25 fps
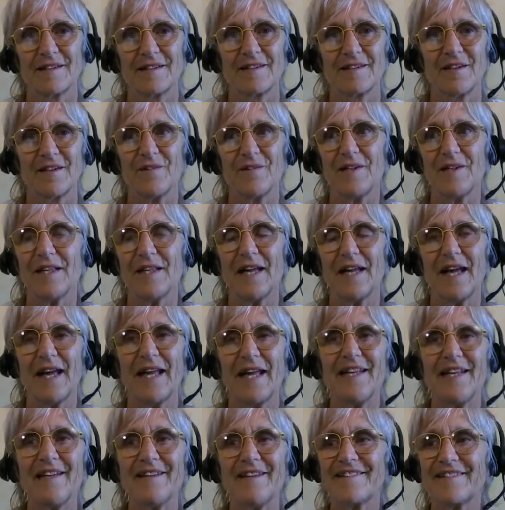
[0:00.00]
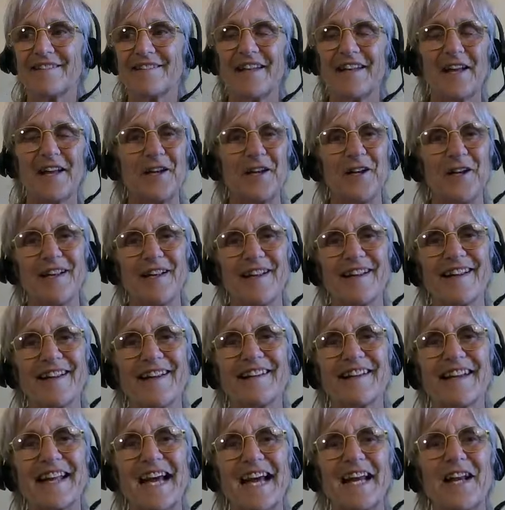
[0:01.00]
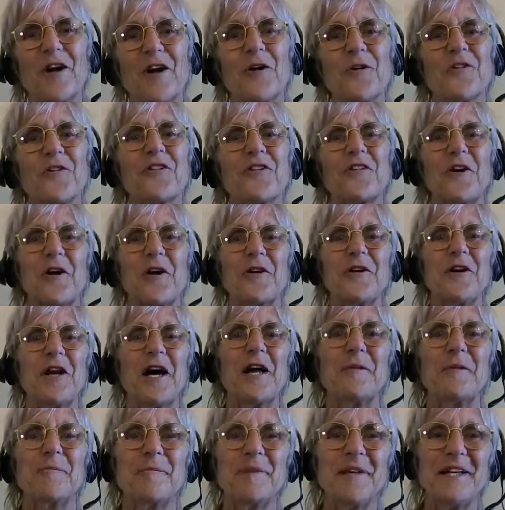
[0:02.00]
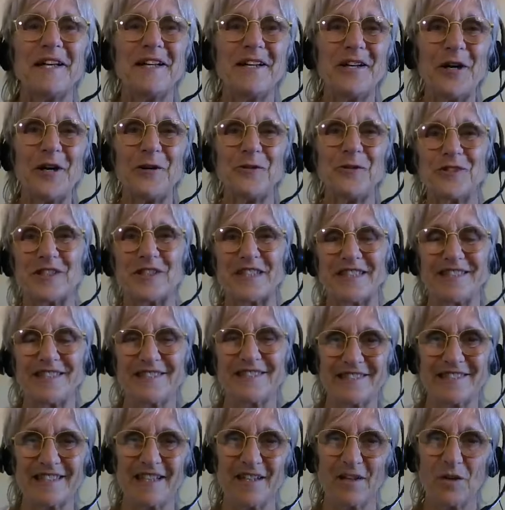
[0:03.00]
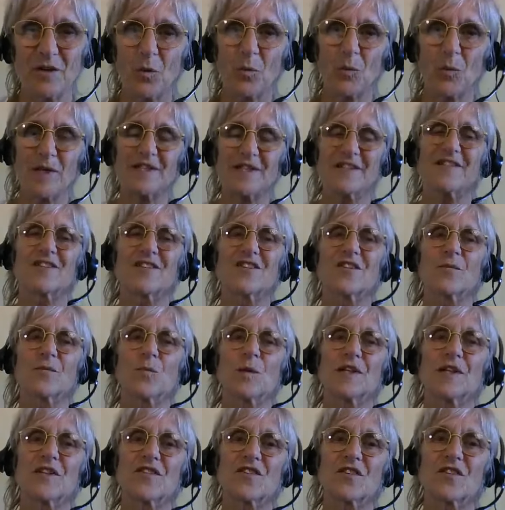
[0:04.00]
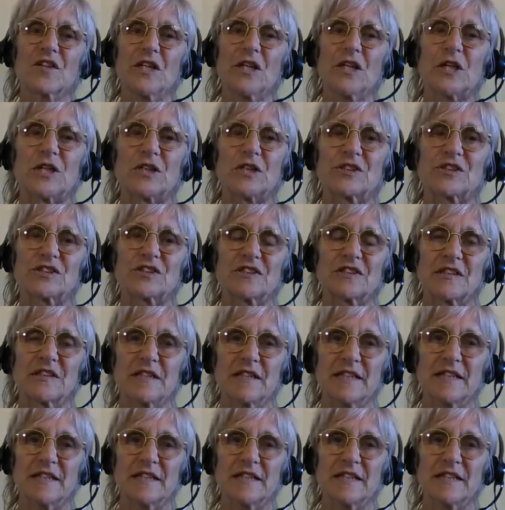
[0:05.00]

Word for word: So it, and it's not it can also not be noticed. What's, what's lost